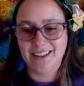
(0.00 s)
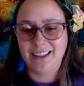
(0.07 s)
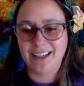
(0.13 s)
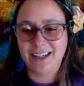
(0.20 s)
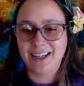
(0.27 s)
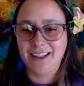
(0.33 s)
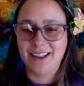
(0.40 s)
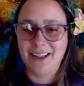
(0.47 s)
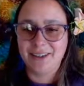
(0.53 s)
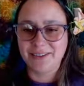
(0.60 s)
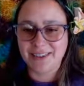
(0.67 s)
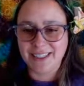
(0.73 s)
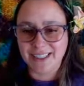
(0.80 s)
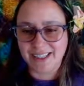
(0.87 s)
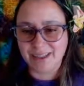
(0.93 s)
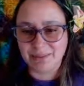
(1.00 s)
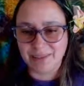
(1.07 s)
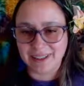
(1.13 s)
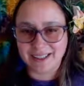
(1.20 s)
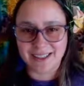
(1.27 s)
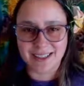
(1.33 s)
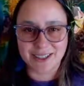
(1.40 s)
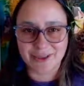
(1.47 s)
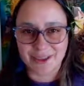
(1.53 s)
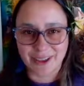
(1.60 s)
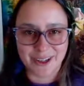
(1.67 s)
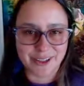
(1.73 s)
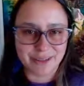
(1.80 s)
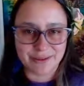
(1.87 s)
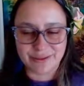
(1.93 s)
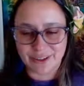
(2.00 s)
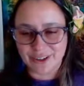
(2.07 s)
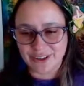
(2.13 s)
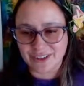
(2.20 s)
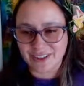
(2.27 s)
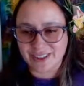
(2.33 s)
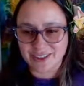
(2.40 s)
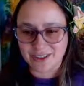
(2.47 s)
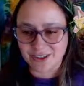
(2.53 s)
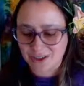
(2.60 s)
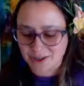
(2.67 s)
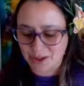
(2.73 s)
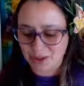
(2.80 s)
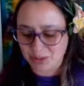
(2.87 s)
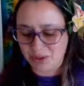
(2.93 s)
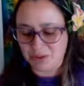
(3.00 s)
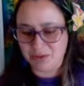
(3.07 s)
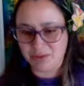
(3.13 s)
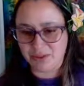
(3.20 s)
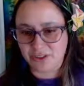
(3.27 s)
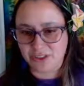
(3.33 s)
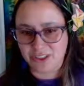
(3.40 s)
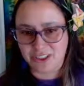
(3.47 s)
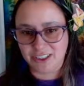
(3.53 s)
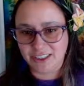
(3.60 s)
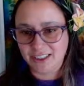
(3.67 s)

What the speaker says: I love seeing places with lots of ferns because they're just so beautiful.